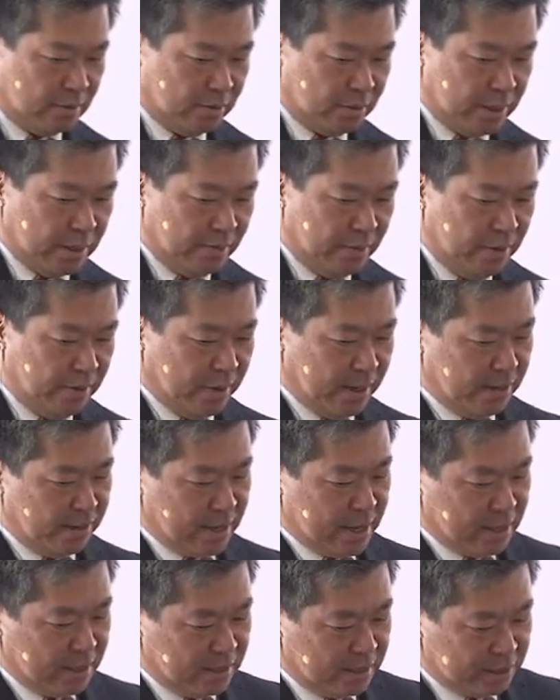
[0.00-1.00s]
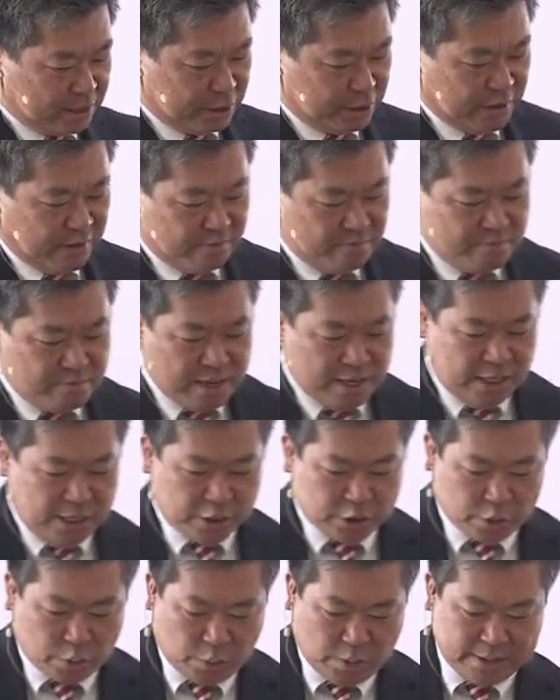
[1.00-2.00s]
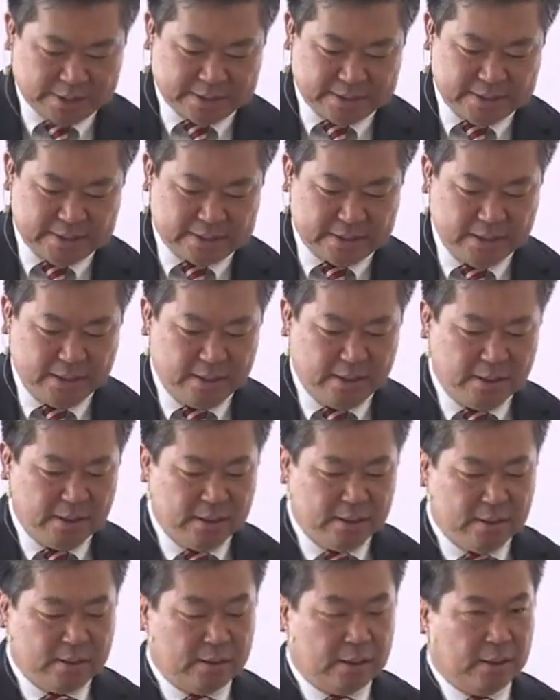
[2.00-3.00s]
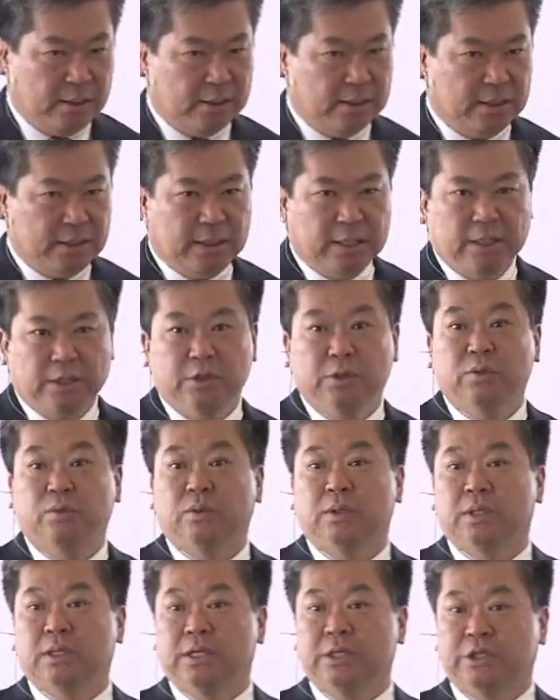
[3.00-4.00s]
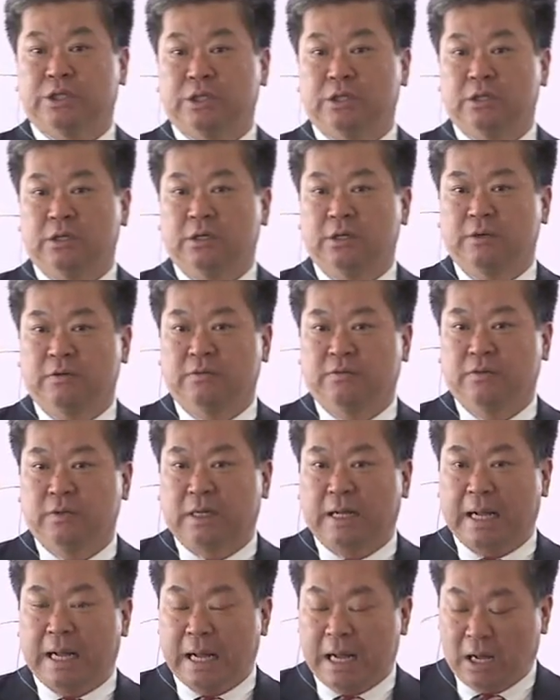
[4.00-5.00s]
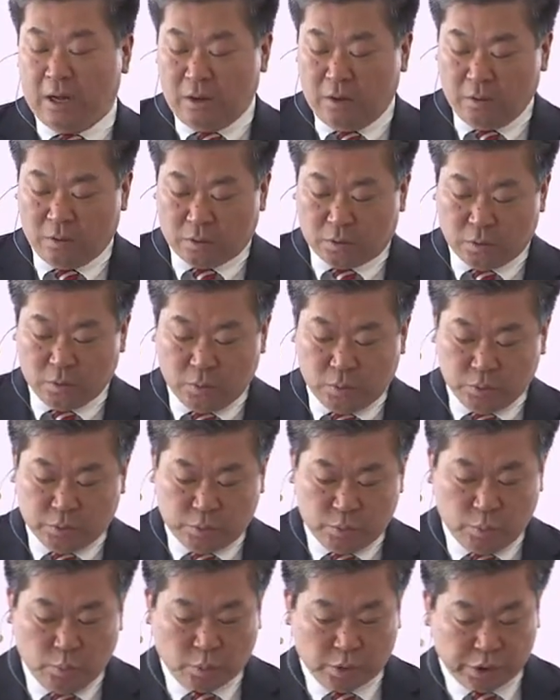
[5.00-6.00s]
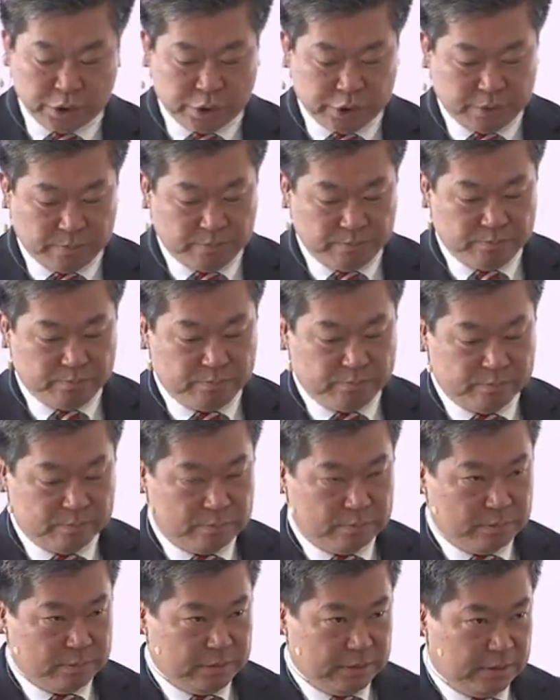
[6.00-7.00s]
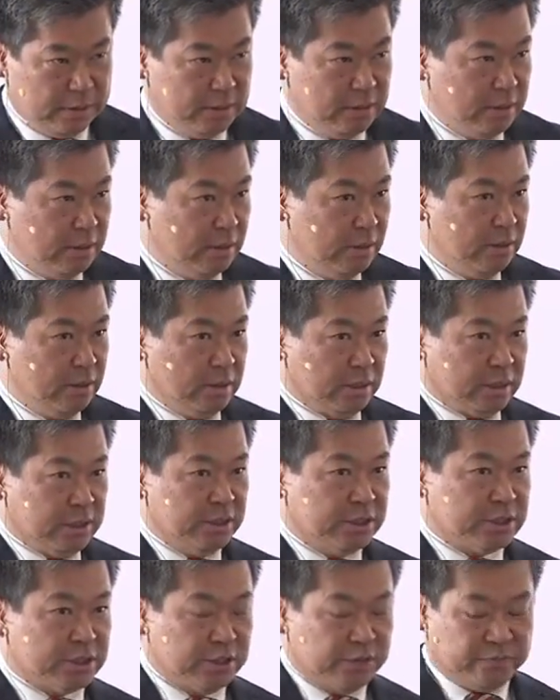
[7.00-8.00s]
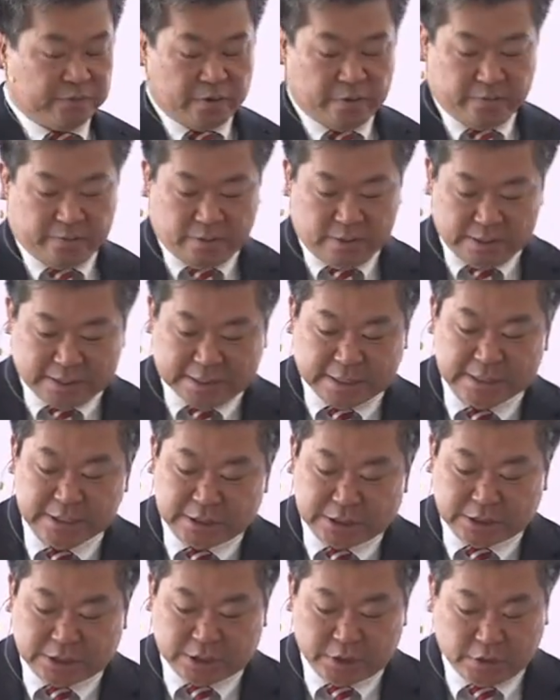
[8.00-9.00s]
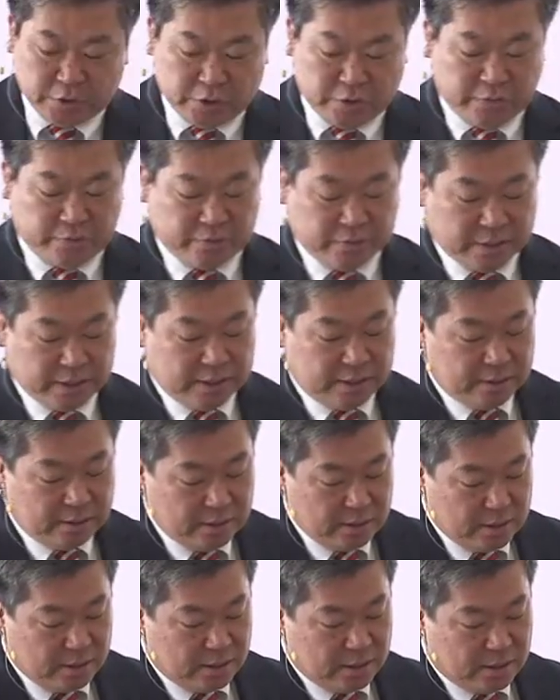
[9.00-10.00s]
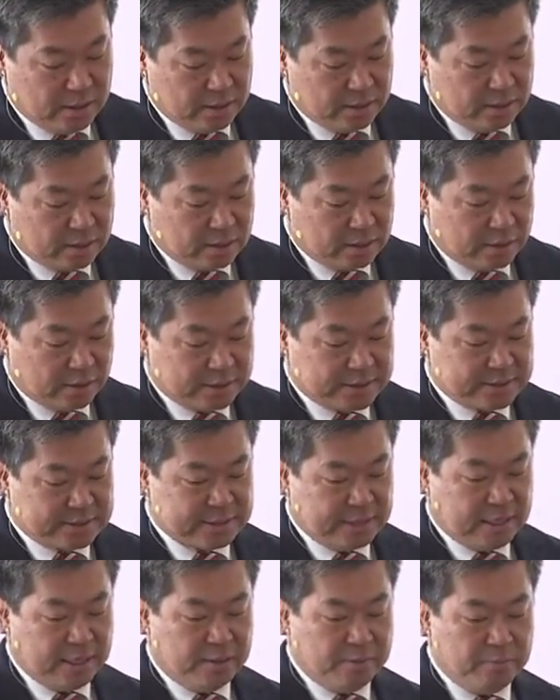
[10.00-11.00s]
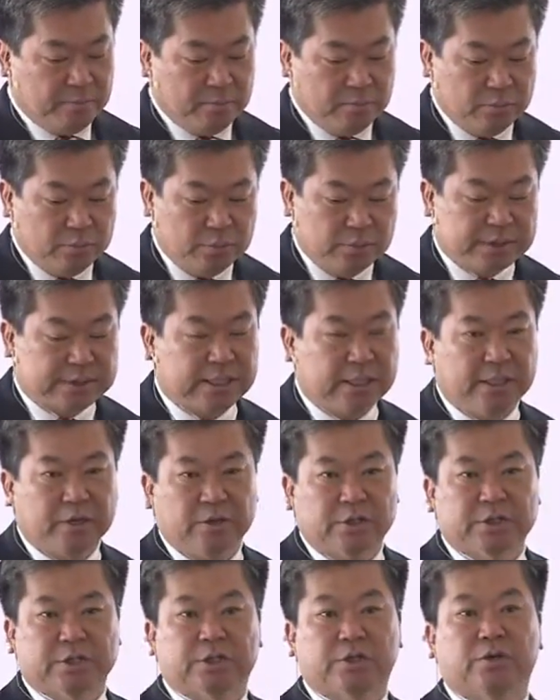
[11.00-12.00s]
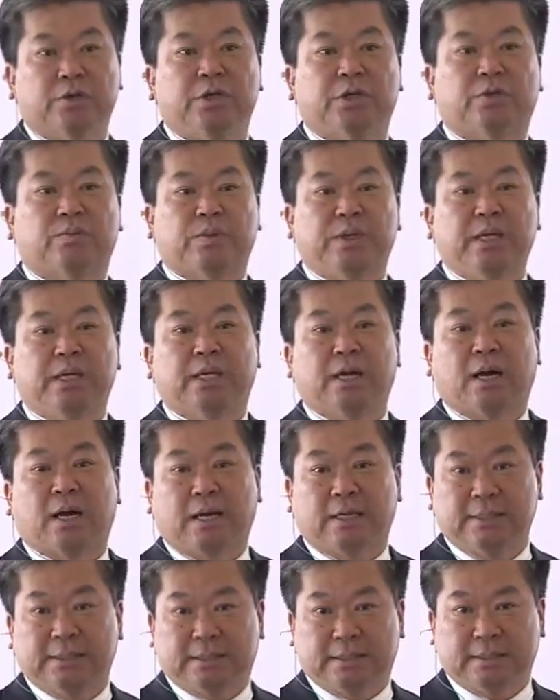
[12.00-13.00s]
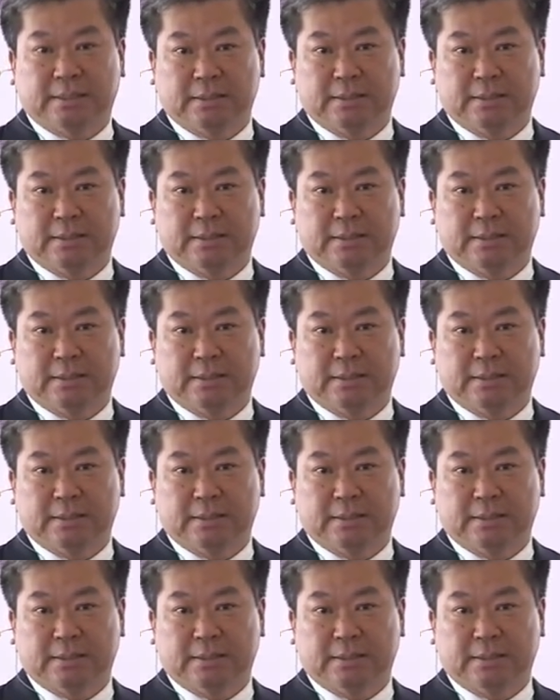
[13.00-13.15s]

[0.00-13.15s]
I mean by that is you have many choices in the Hindu religion of how or who to worship. Conserv- conservatively, there are some who say there's 33 gods